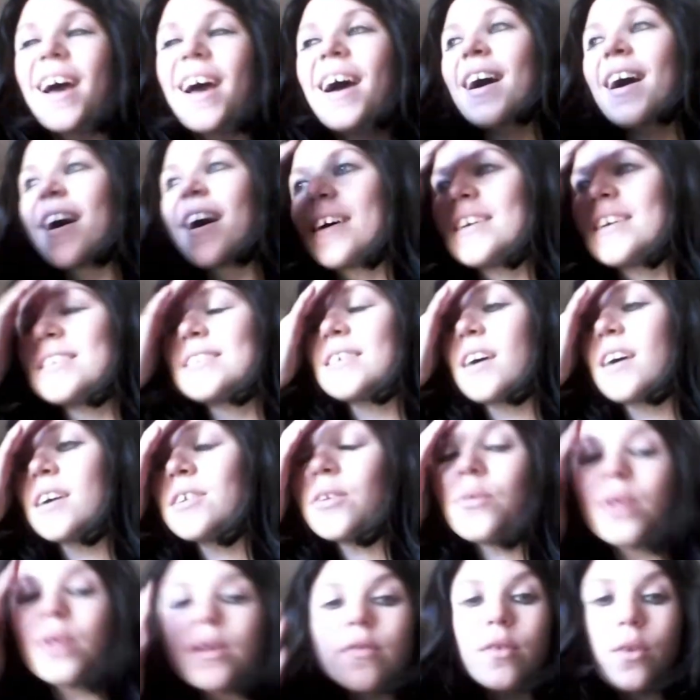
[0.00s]
And I
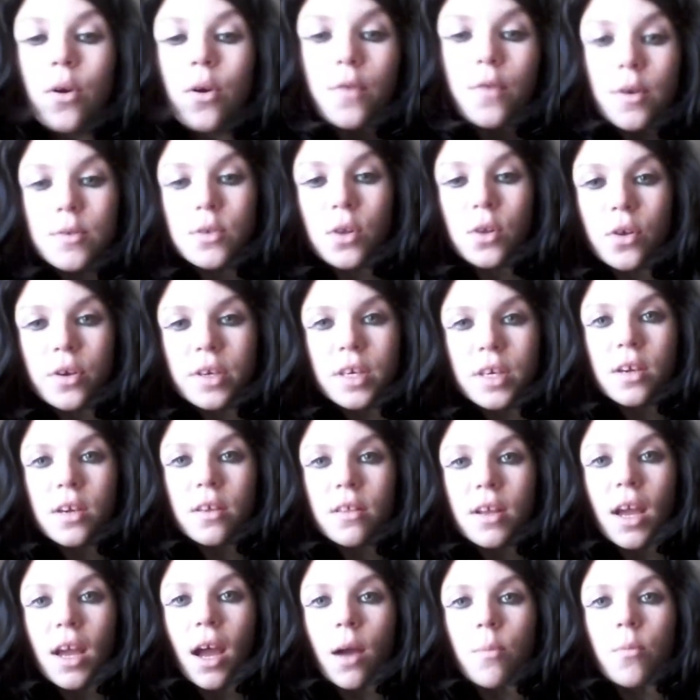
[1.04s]
don't even know if I was looking at
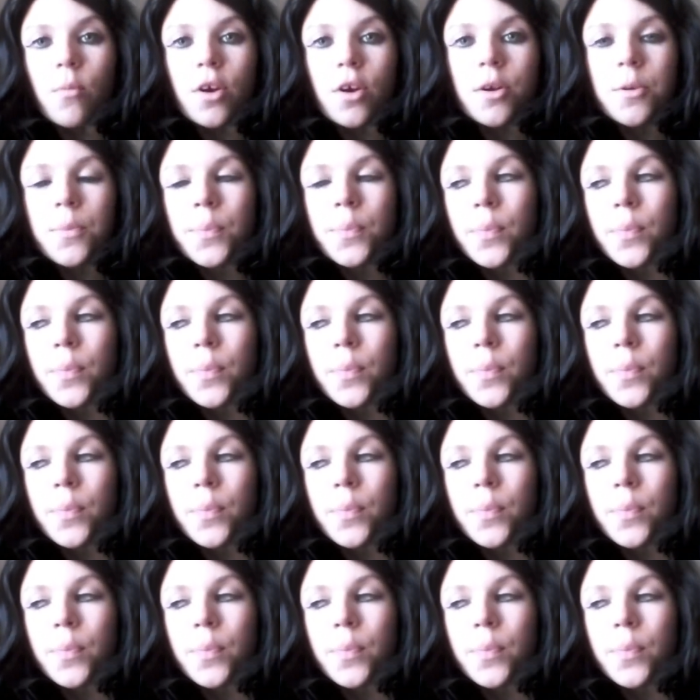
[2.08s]
the camera.